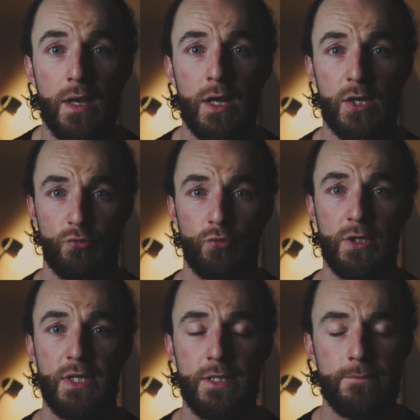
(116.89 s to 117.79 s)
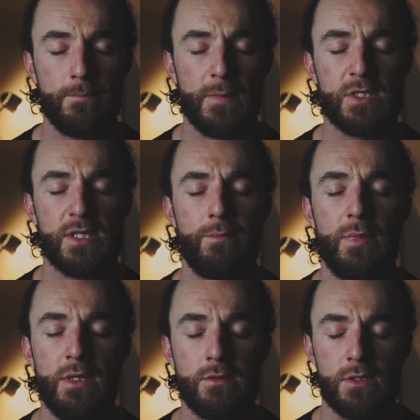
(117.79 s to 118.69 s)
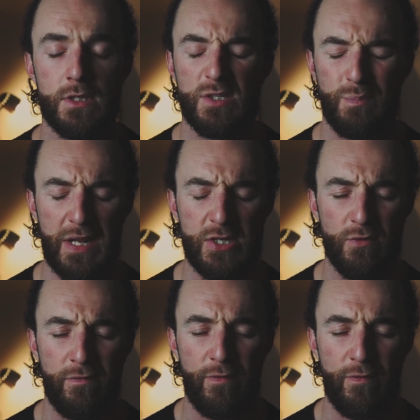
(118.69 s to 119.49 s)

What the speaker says: And it's really sent me into this place of